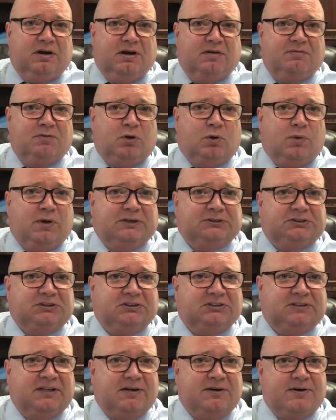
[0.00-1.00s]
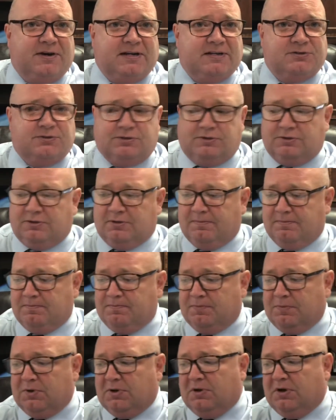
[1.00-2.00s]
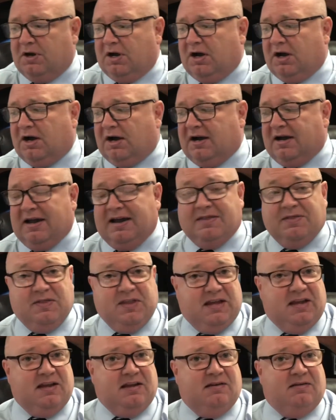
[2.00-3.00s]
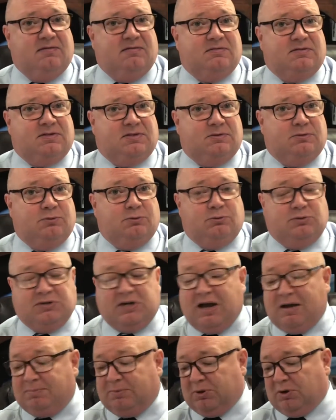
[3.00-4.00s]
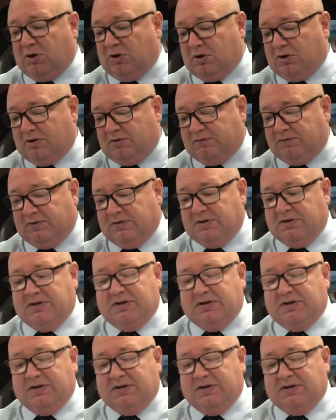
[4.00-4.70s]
of the questions that are answered. And then to top it off,